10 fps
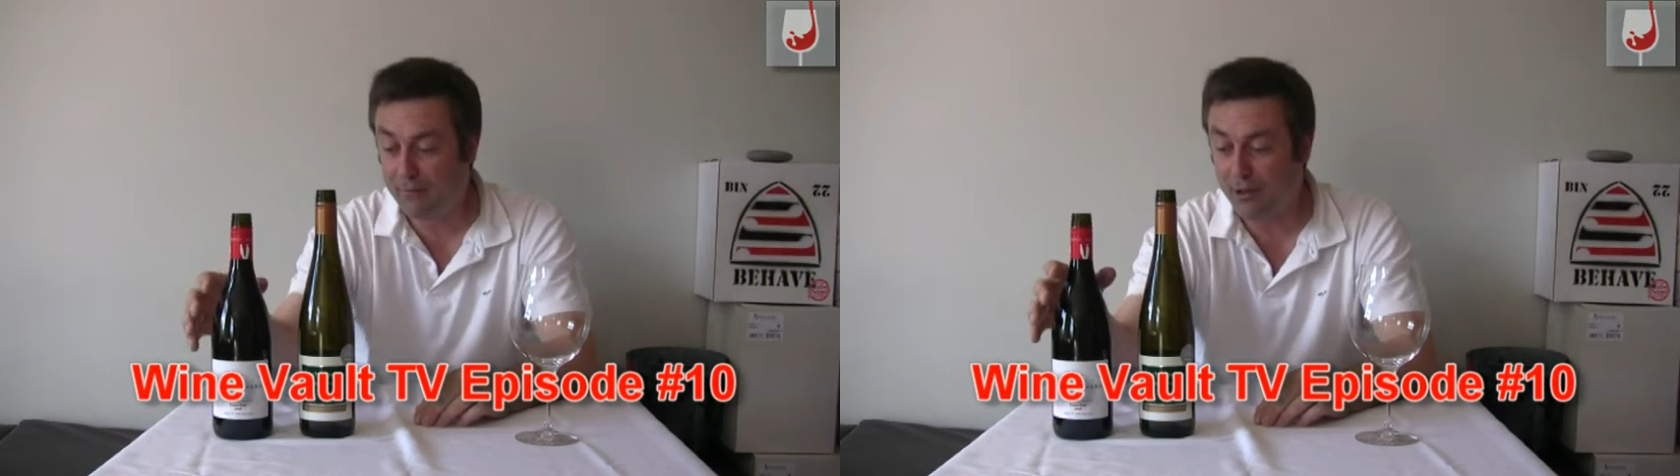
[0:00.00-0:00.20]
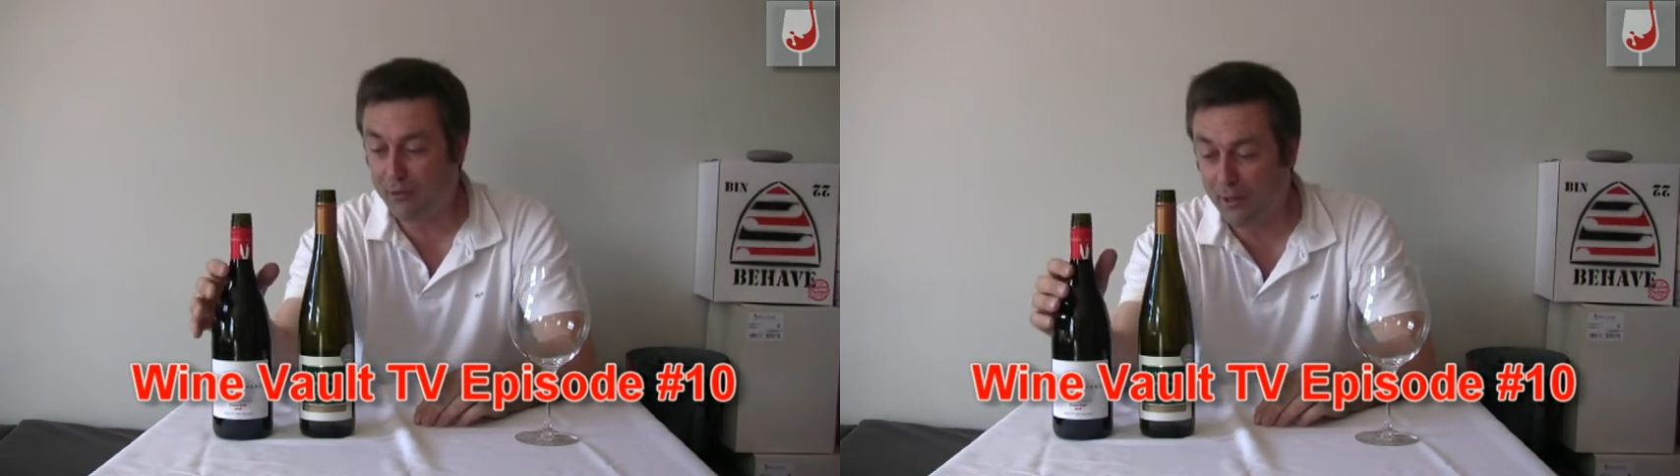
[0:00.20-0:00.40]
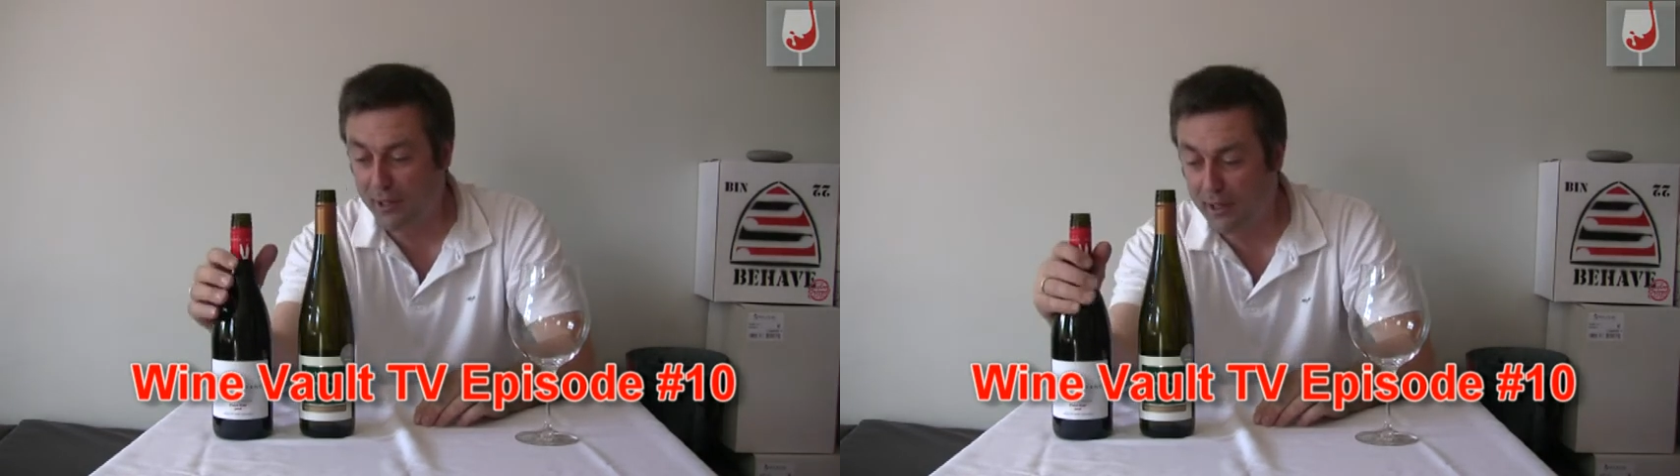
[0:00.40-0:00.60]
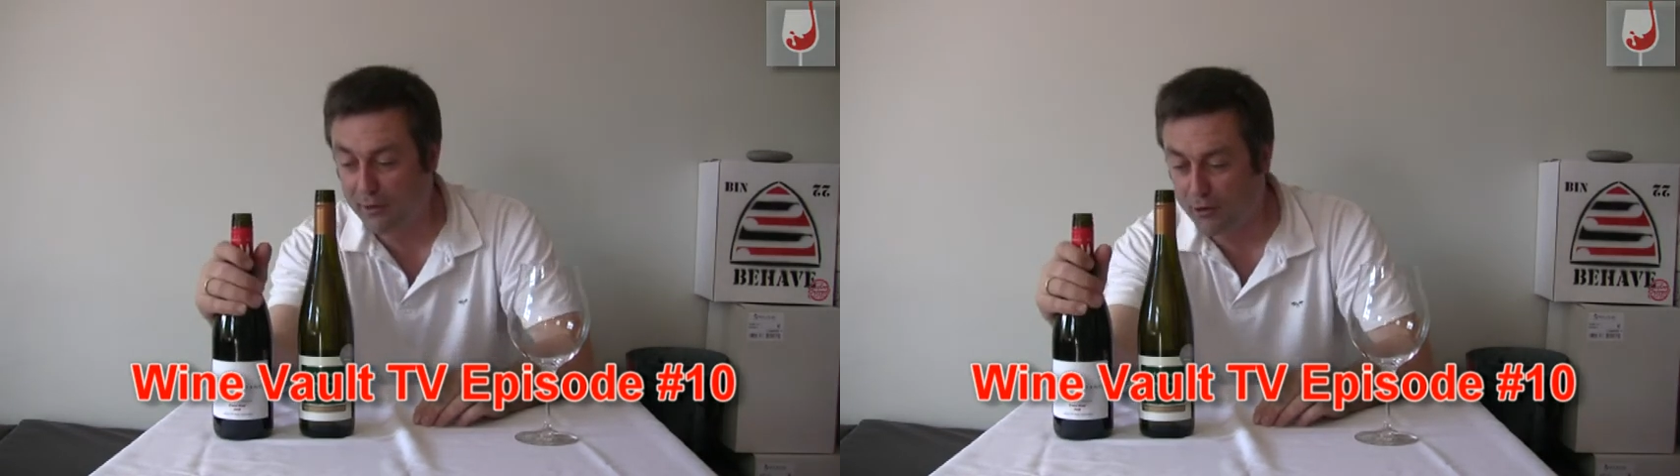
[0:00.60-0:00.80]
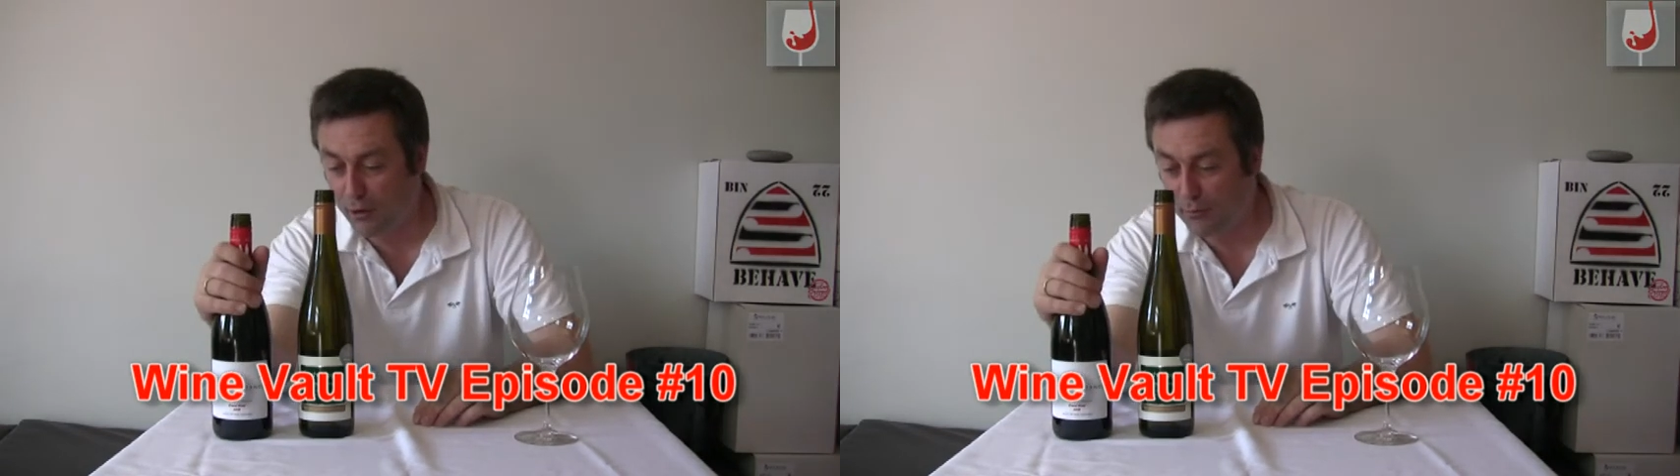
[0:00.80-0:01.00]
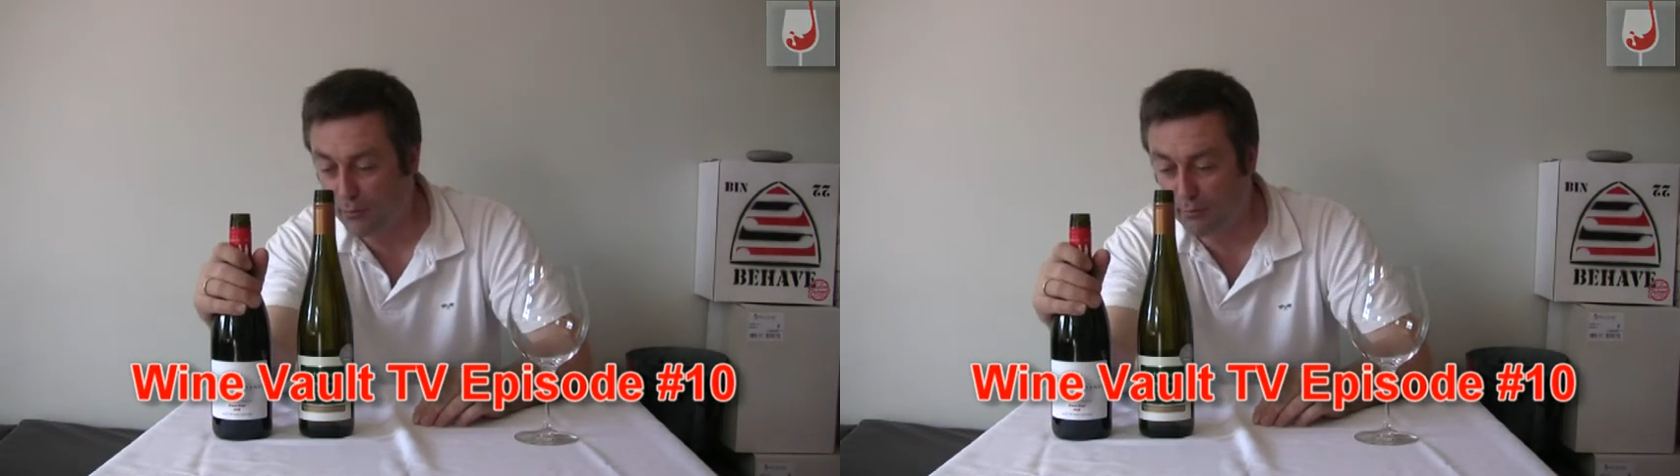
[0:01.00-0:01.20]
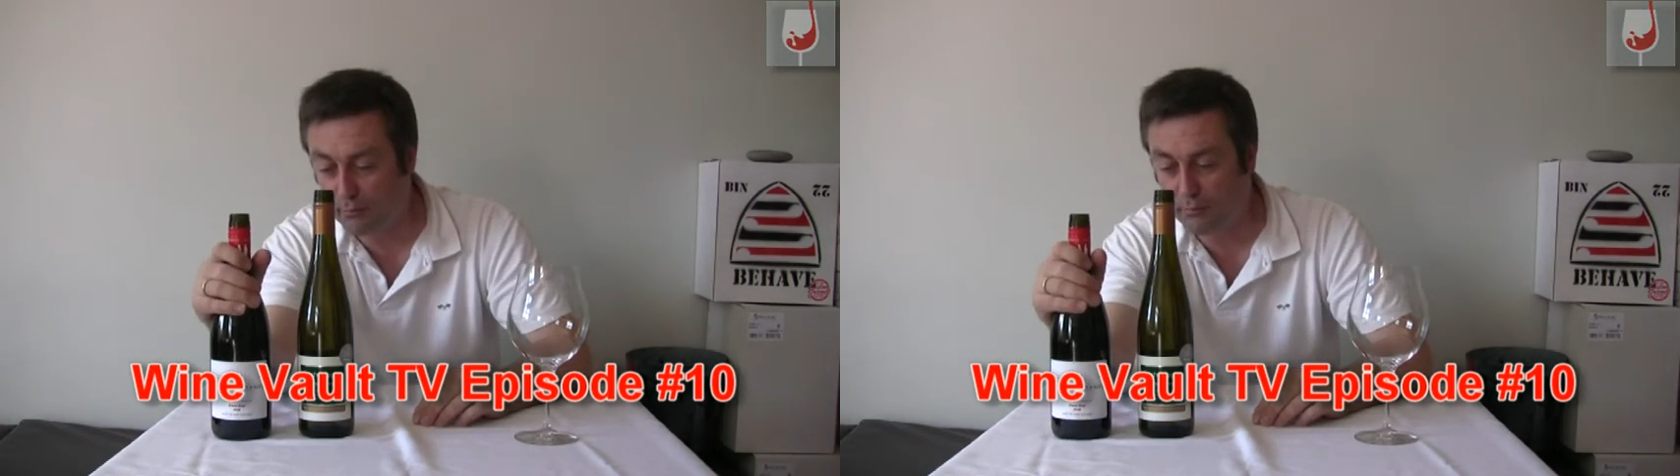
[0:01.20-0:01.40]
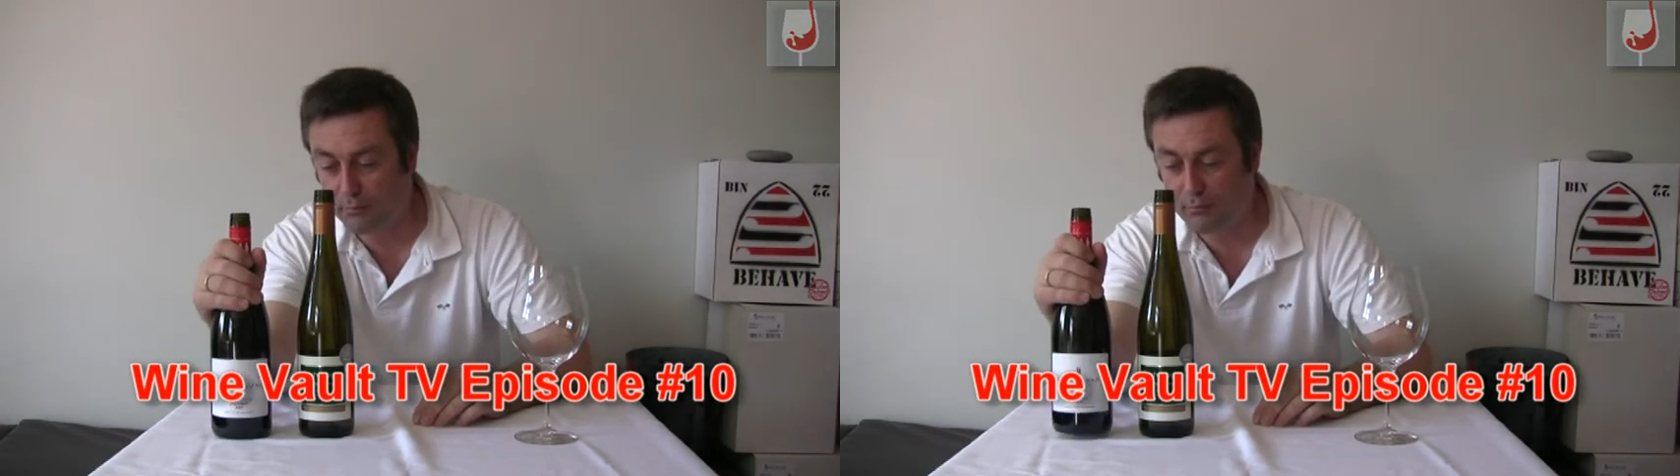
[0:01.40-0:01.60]
This one here has got
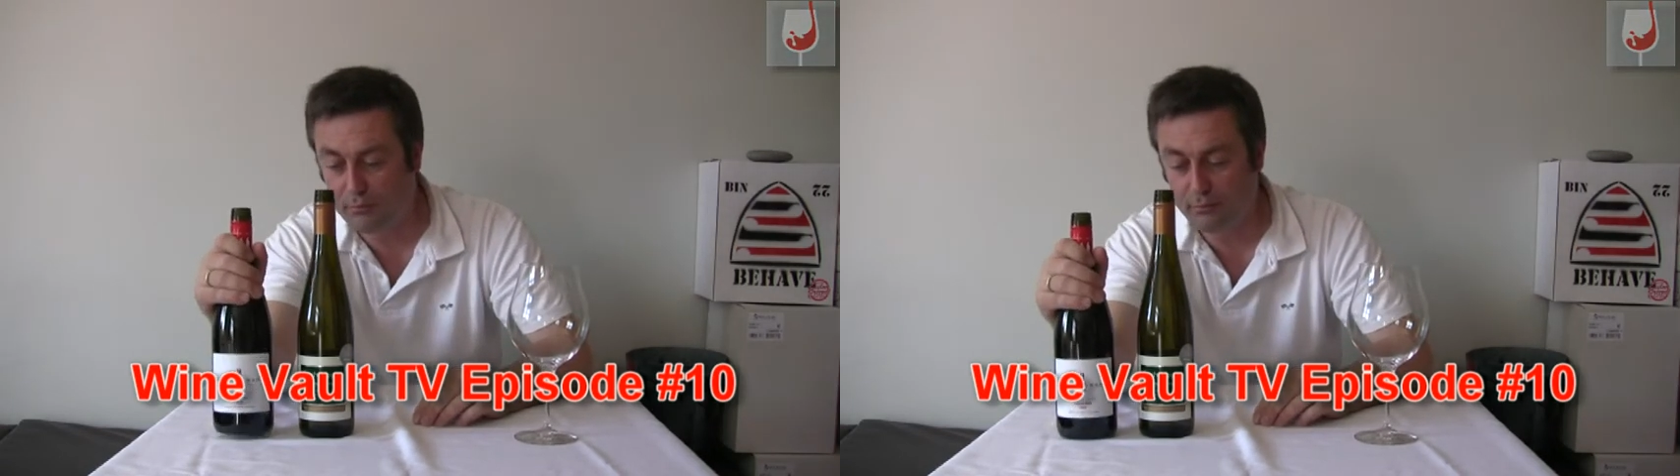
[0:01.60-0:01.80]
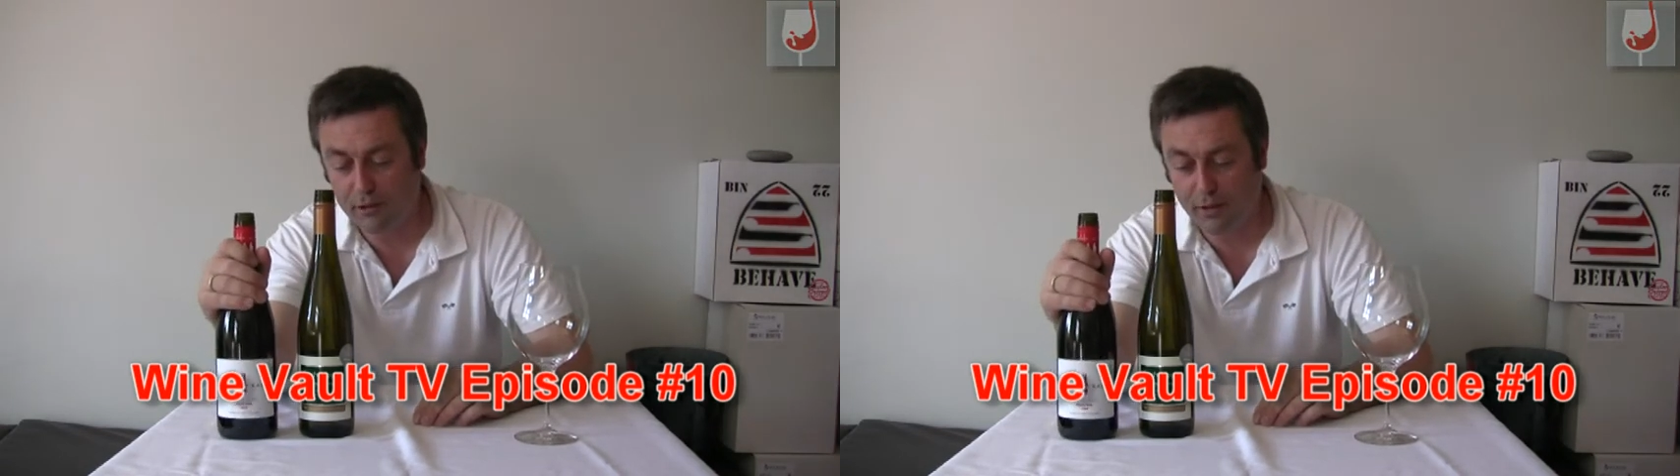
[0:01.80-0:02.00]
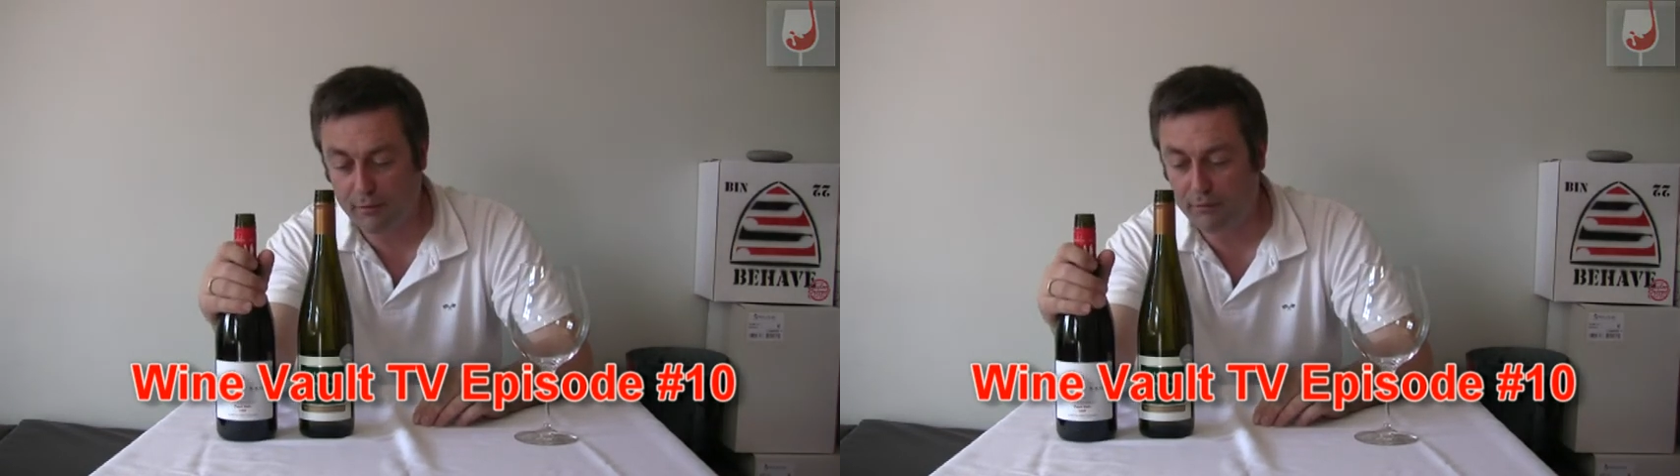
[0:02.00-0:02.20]
kind of